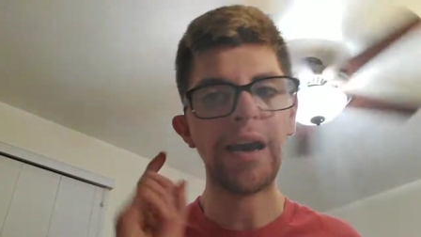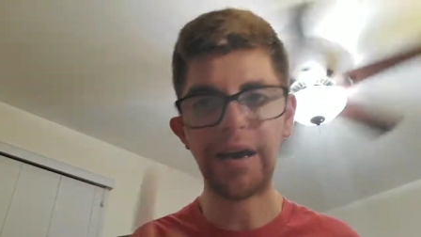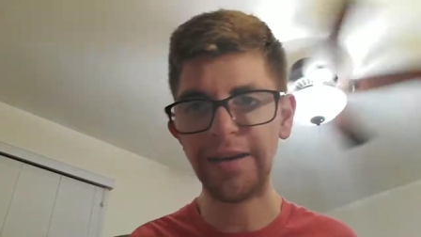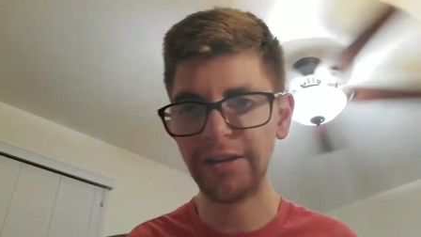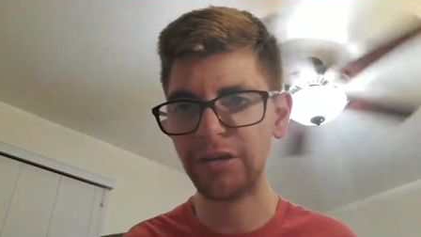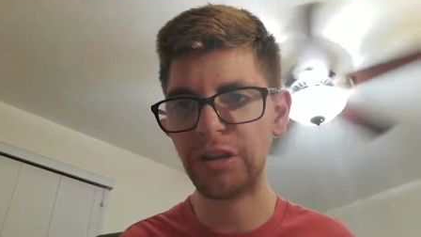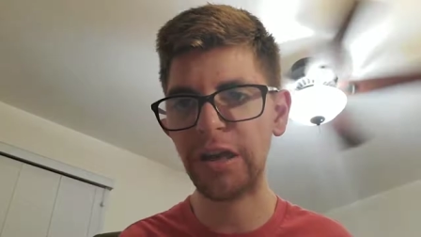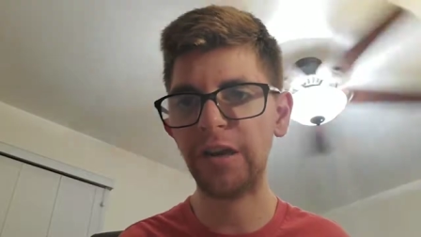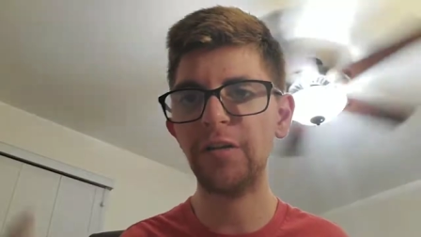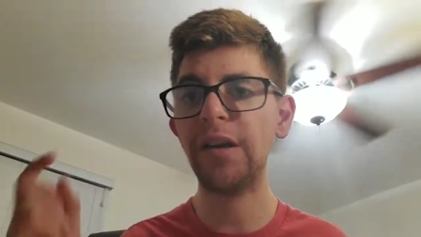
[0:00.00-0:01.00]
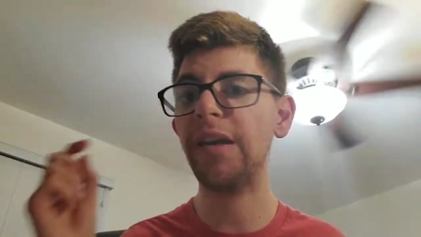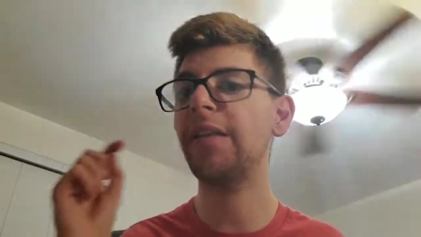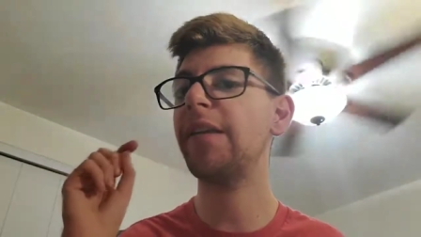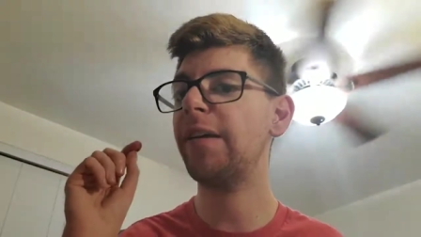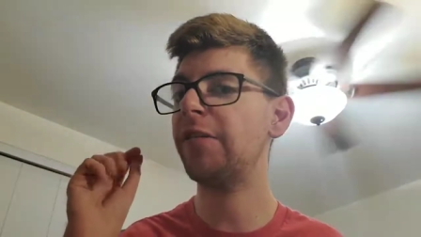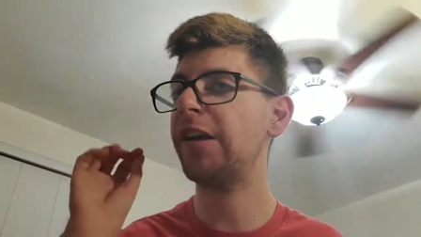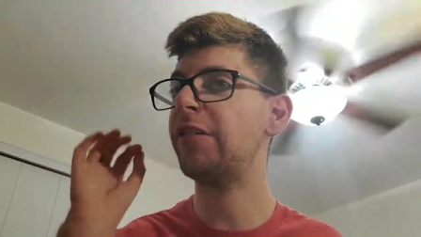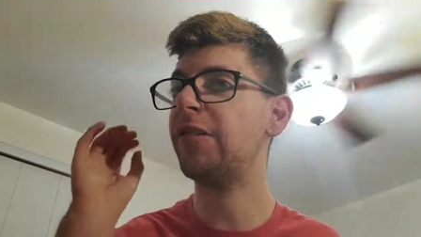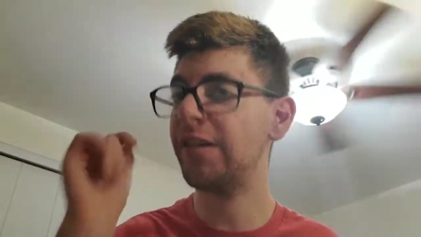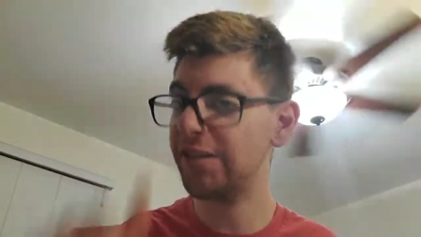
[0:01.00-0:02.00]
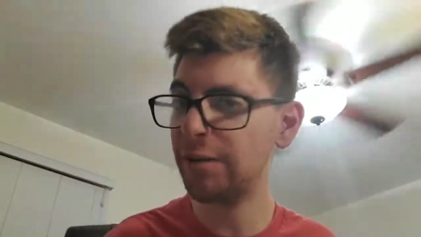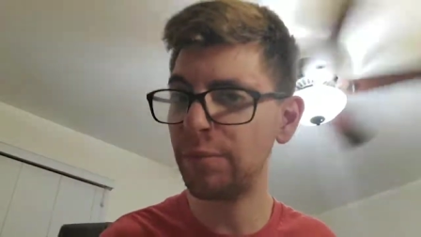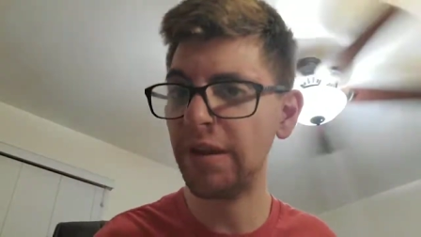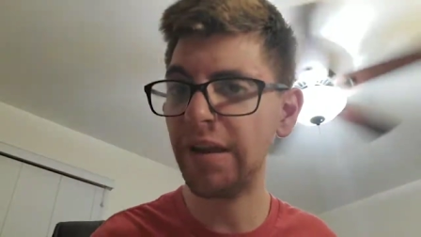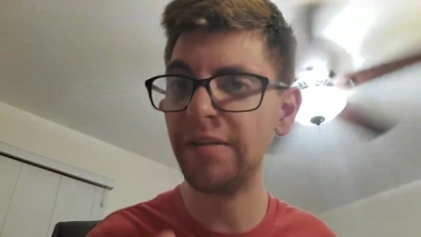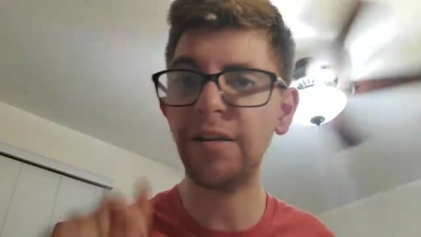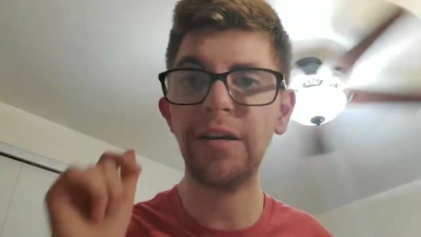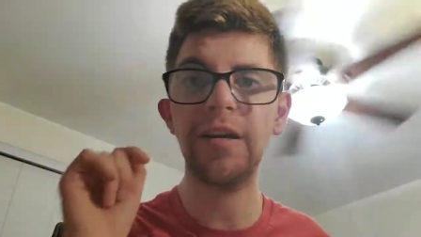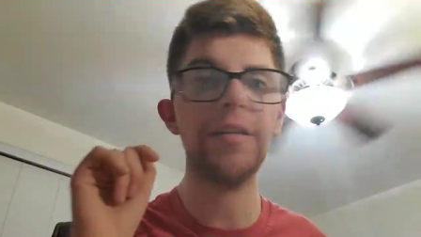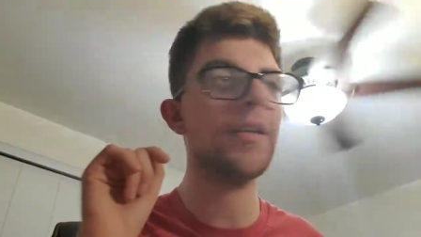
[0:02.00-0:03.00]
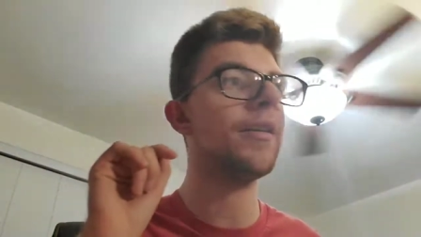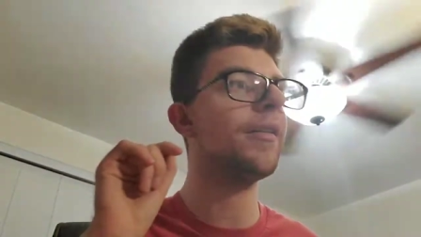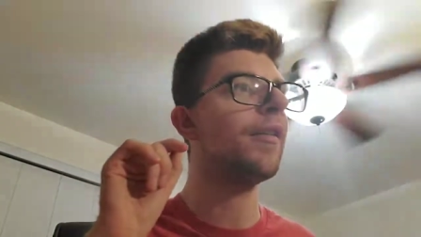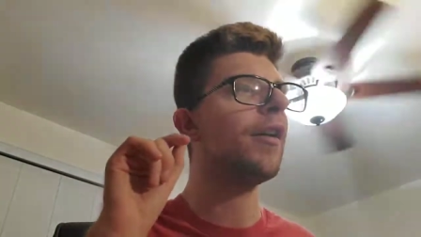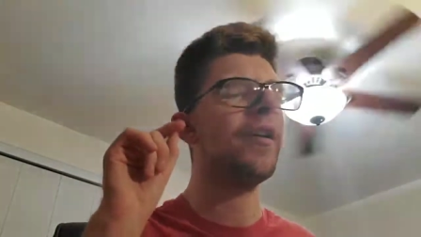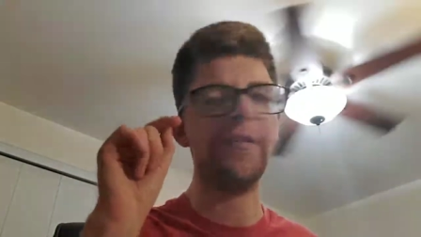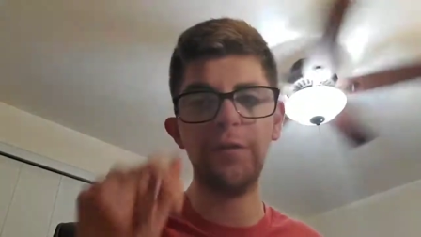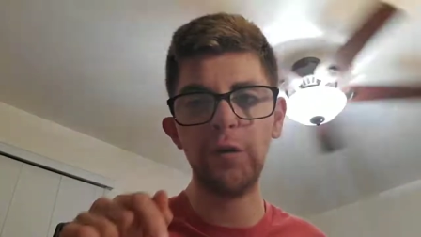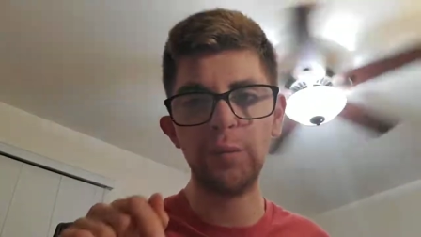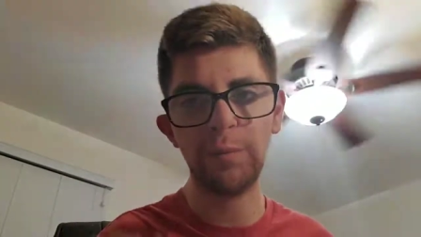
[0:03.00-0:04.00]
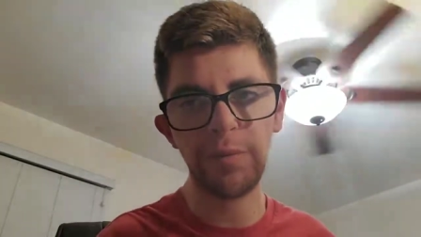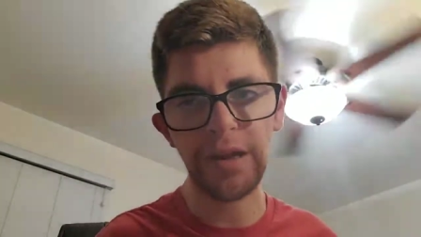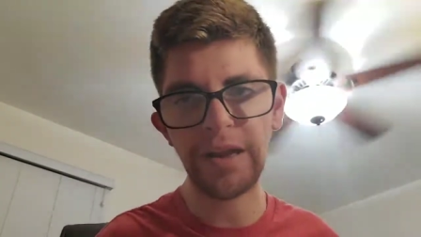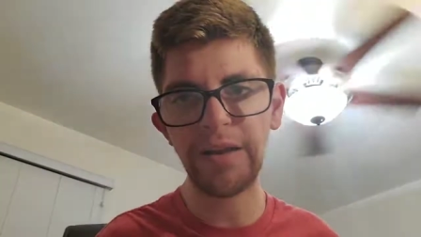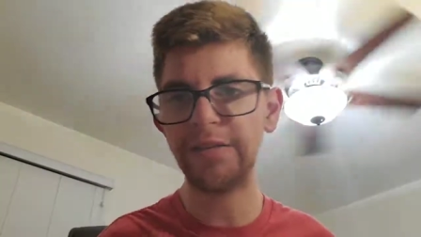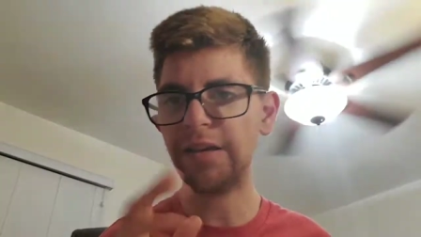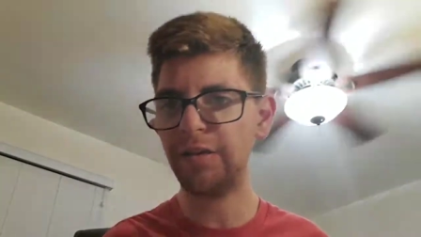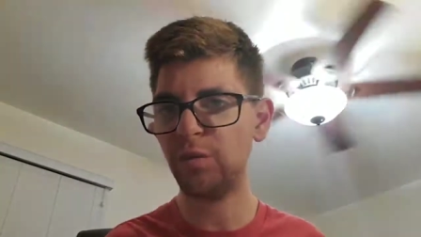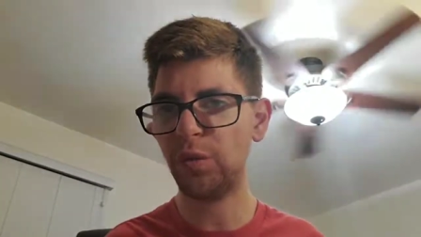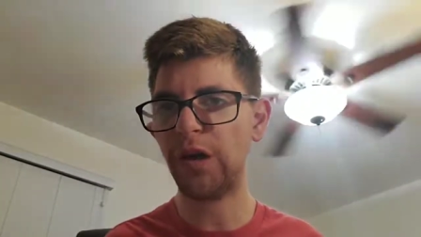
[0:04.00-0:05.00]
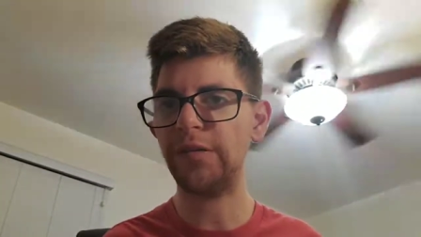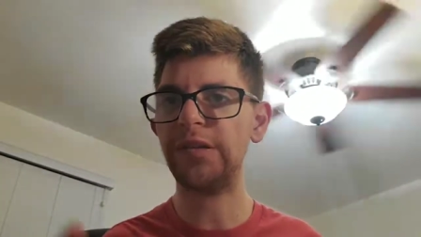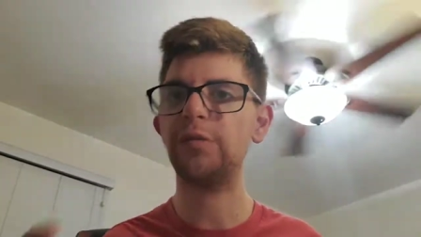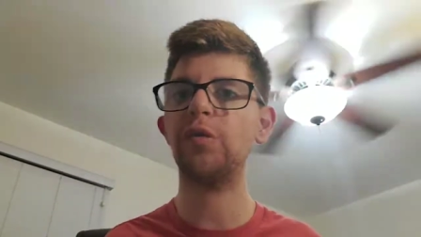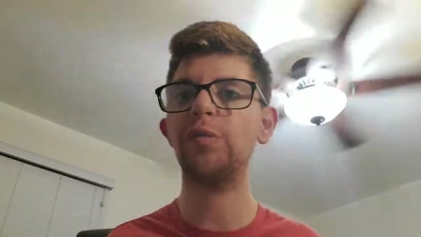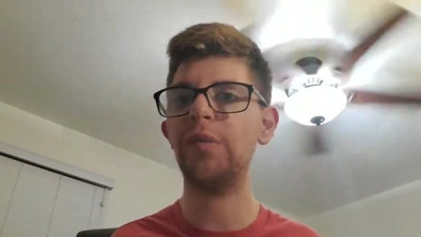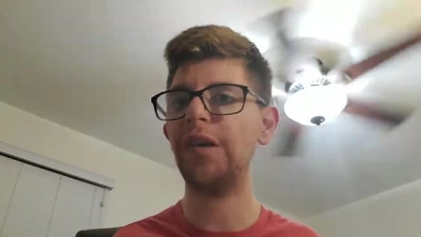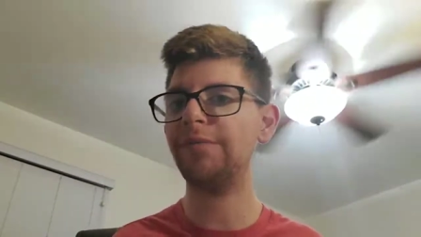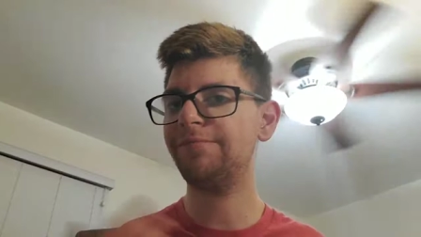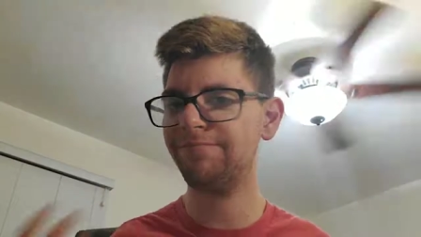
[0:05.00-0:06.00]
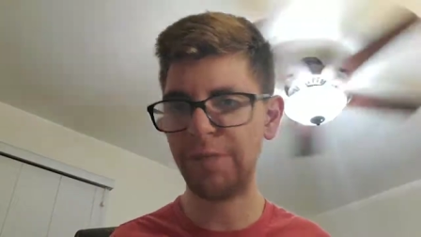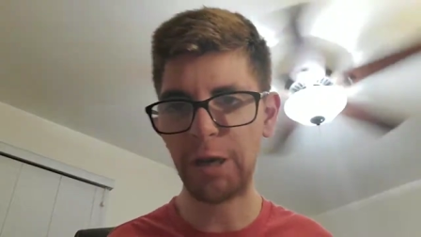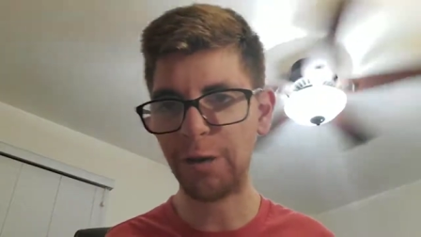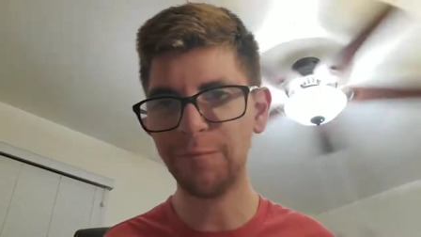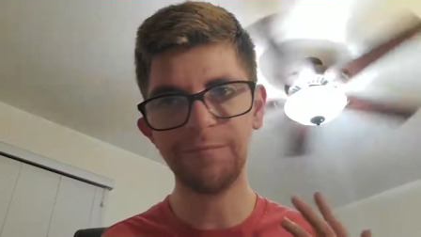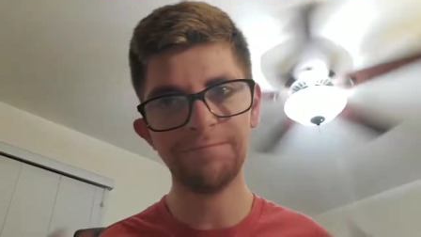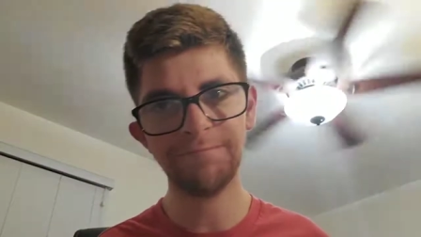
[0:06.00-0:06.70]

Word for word: on his channel and they were in the play the, the review playlist as well. This will be, you know,